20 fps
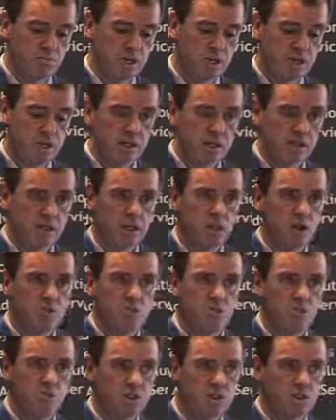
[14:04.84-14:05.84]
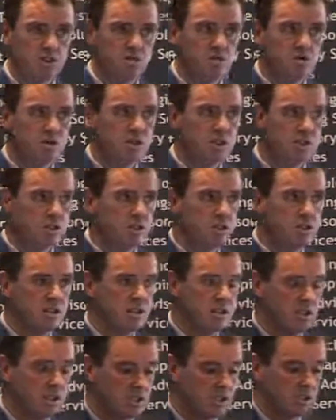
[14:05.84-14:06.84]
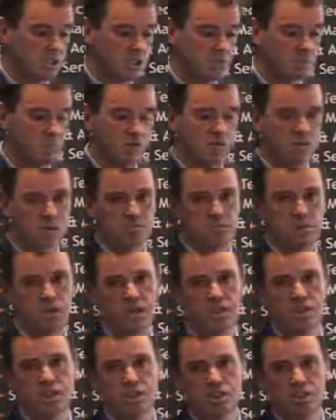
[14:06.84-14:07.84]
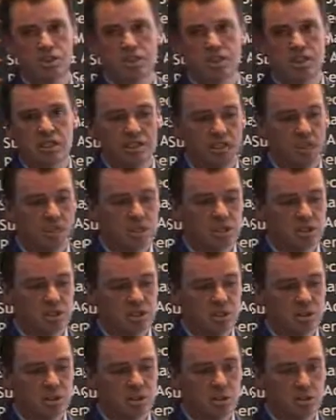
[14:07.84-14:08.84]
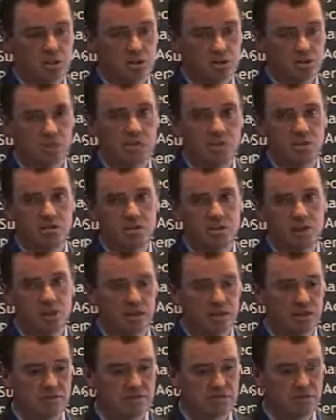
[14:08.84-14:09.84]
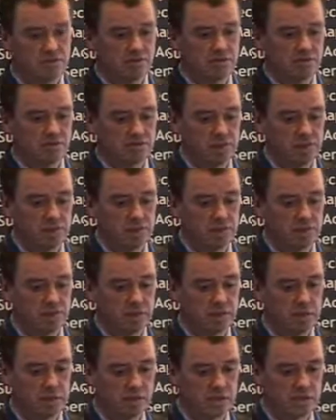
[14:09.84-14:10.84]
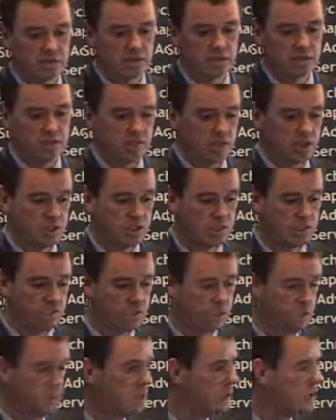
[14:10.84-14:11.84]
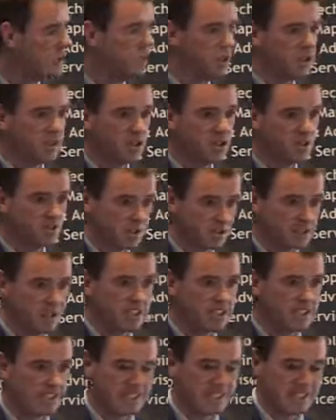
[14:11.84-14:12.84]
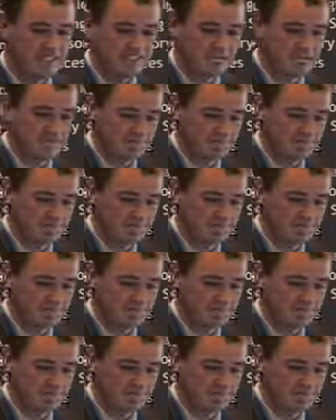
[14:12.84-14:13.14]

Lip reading: making, but we do need the support of politicians and administrators to improve the lot of conservation. So that's all I want to say. Thank you.